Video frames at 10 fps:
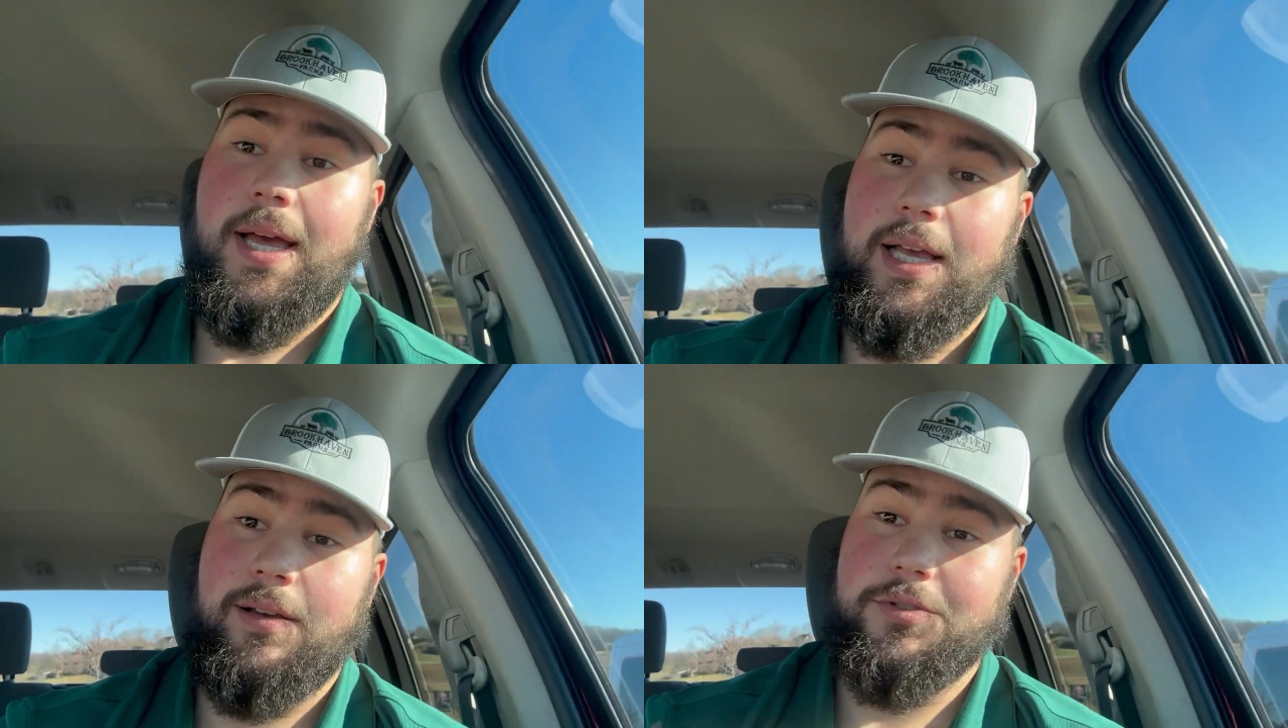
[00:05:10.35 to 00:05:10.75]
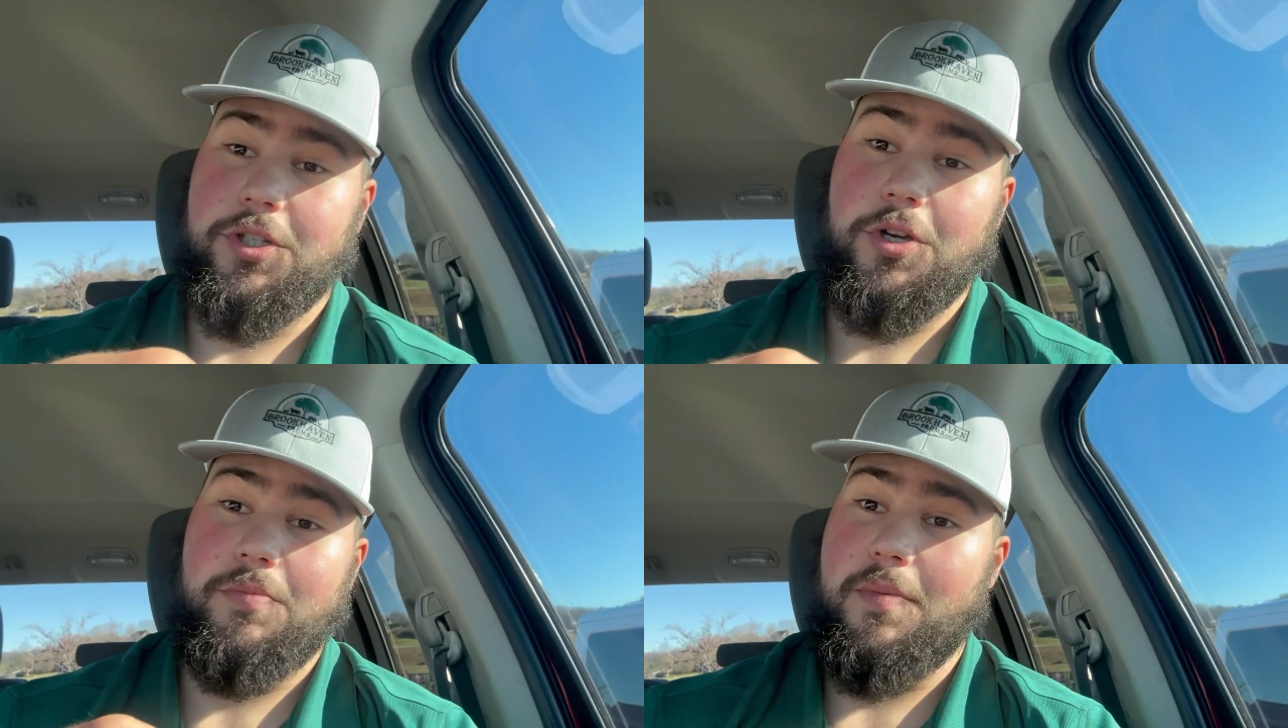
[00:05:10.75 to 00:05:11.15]
I'll
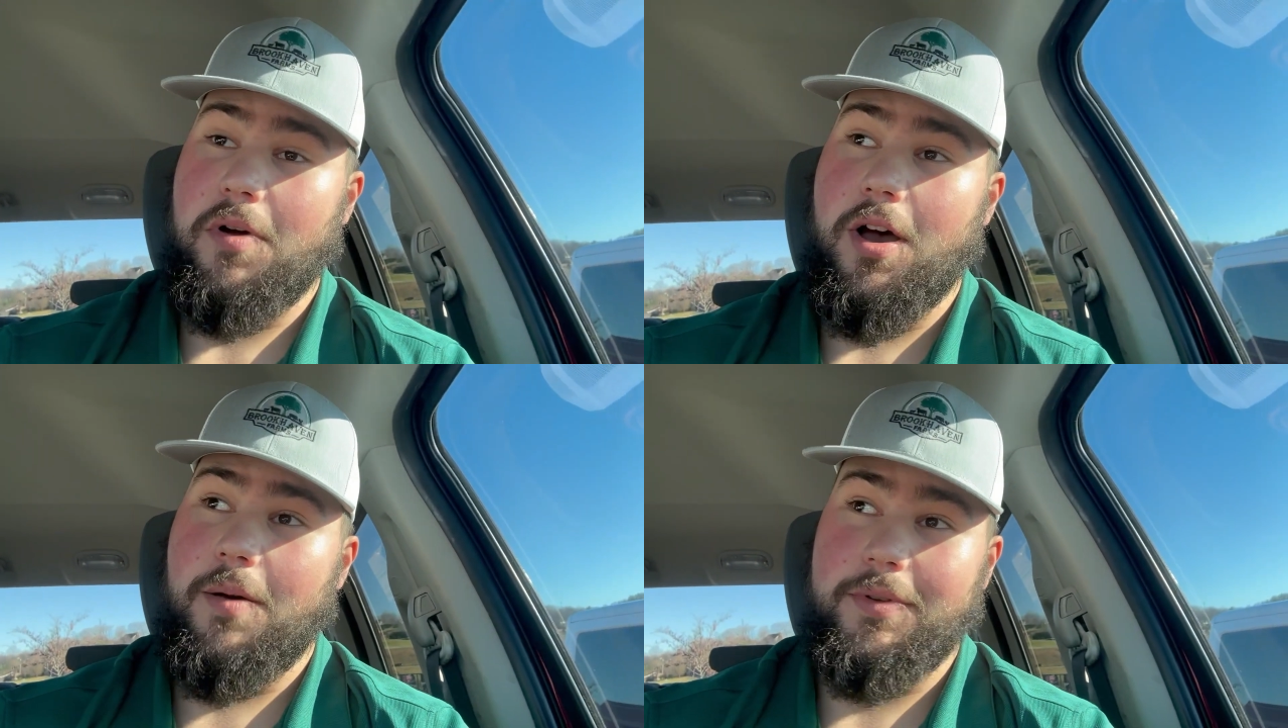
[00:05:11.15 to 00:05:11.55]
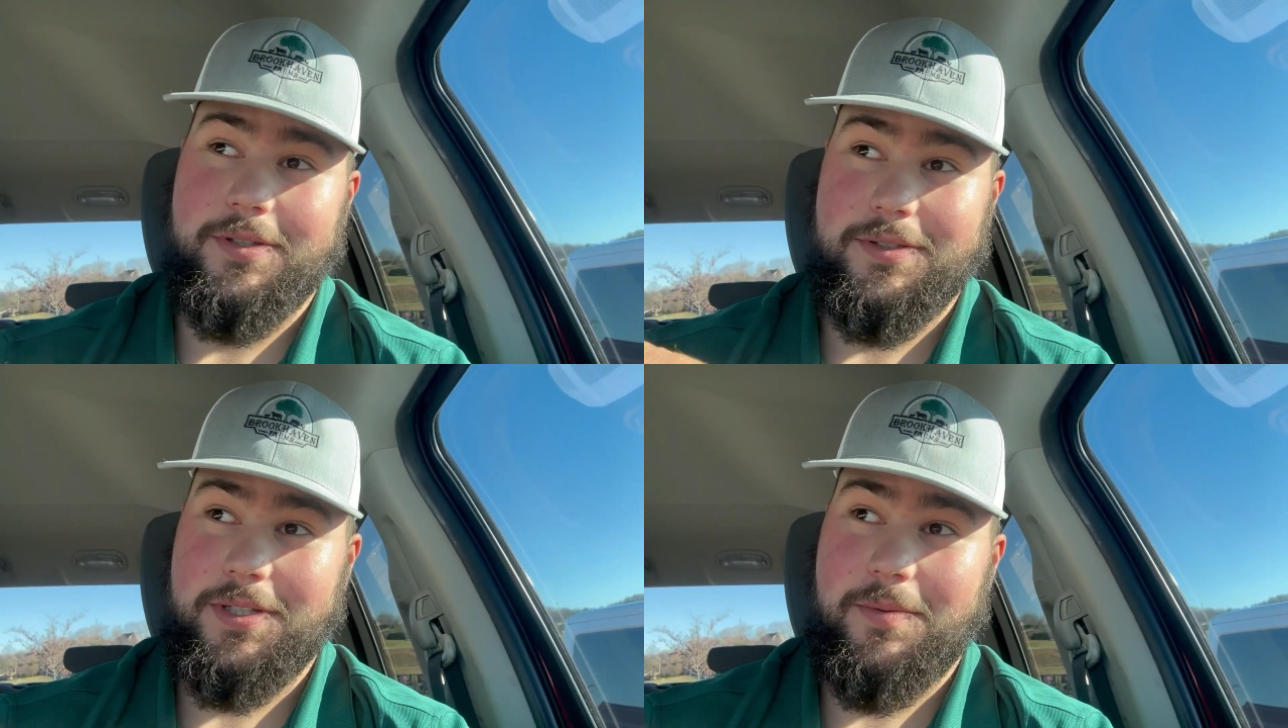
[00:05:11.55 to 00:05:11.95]
show you my mom
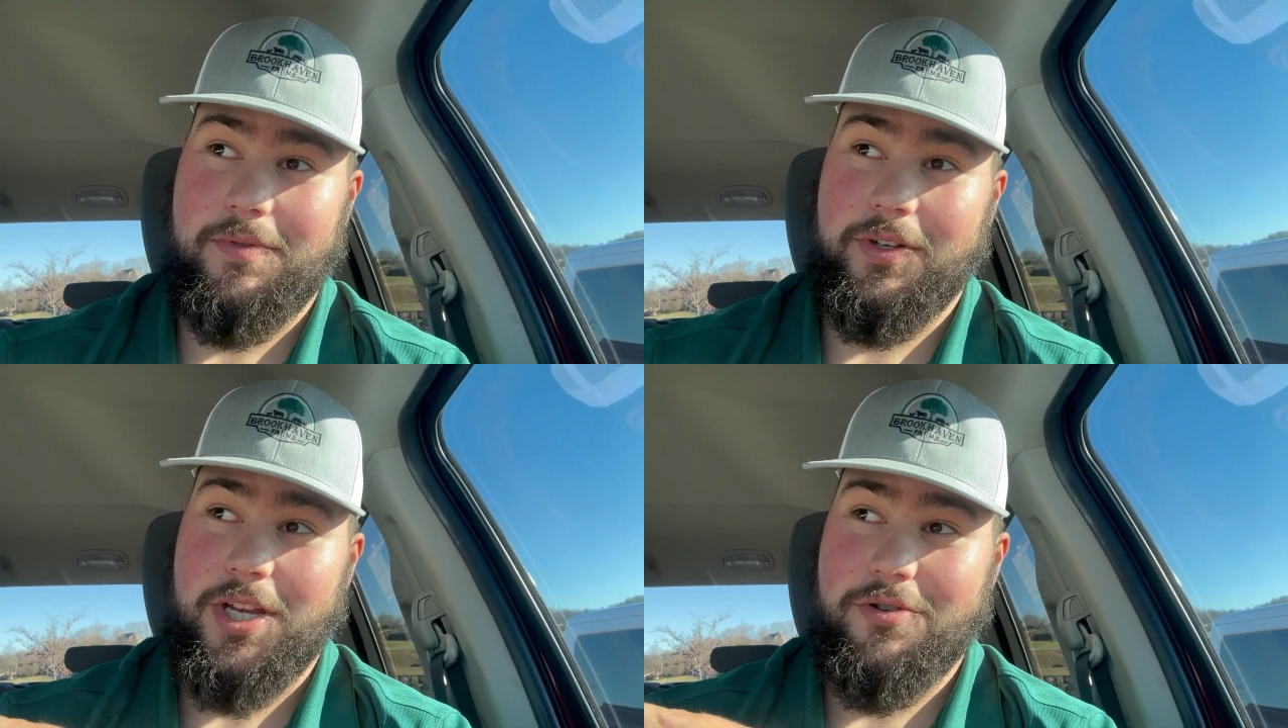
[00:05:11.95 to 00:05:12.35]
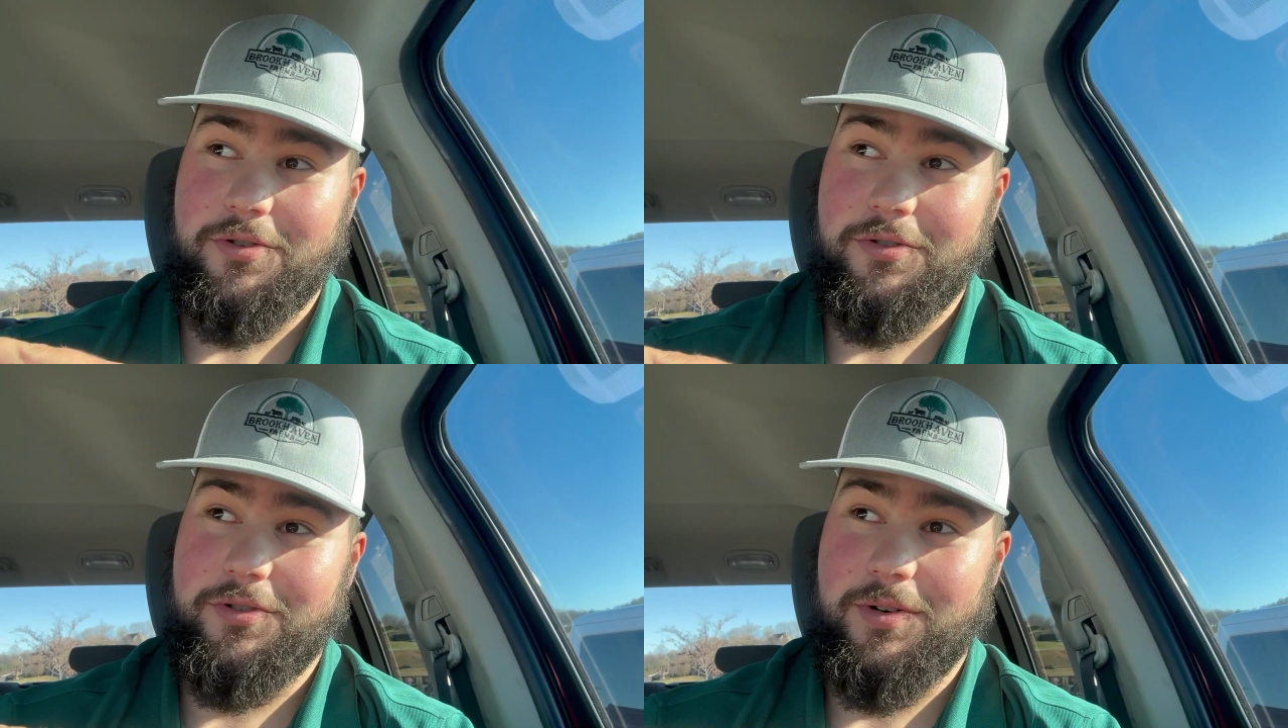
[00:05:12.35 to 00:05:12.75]
and some of the
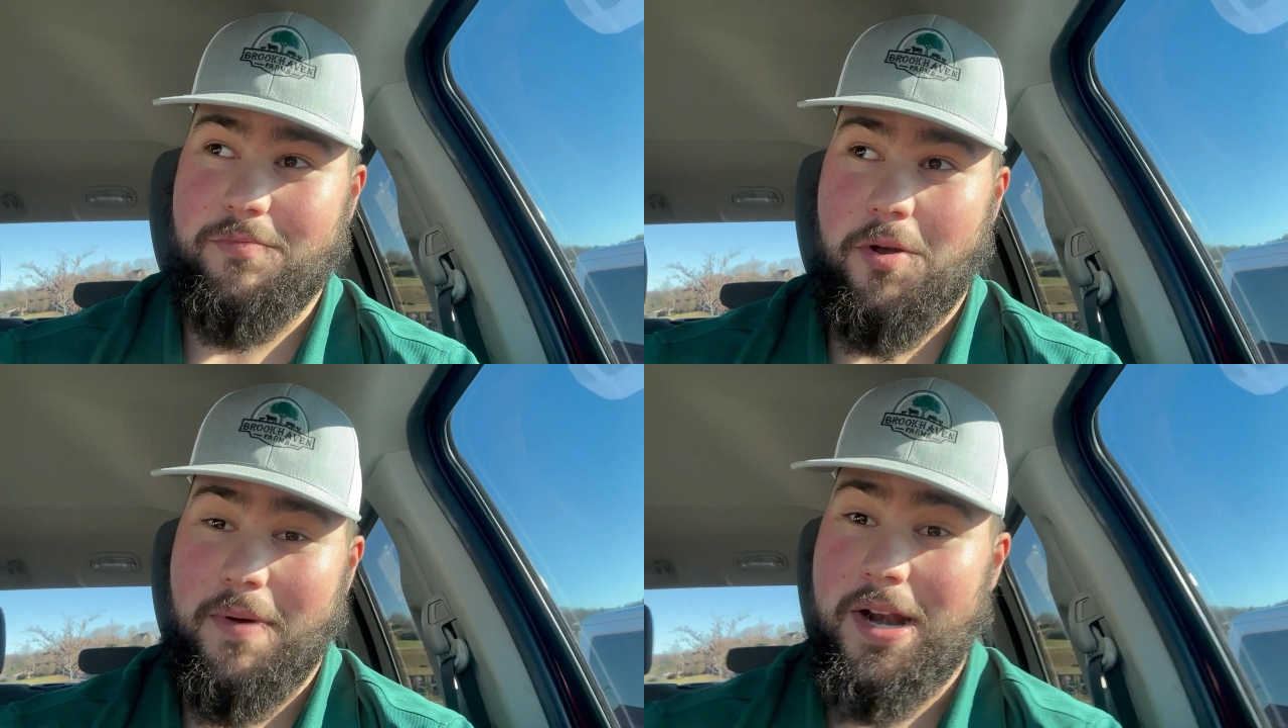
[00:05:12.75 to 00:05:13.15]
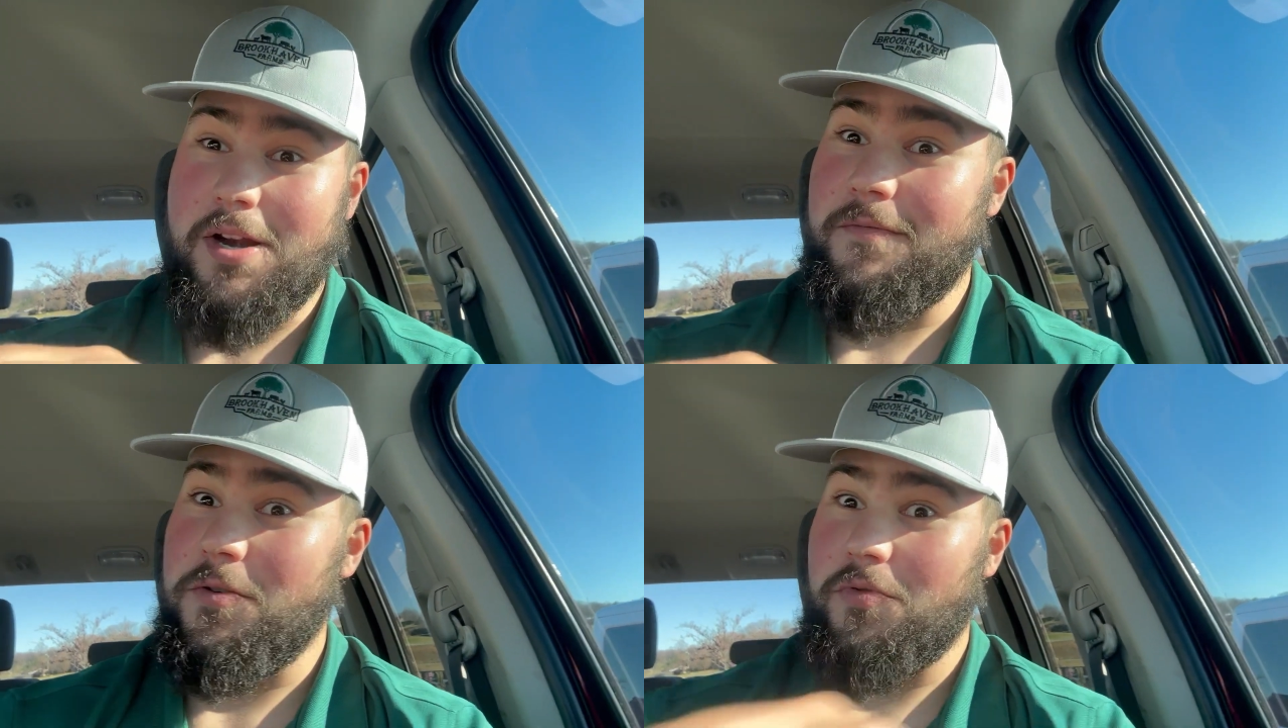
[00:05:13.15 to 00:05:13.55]
teachers and we might interview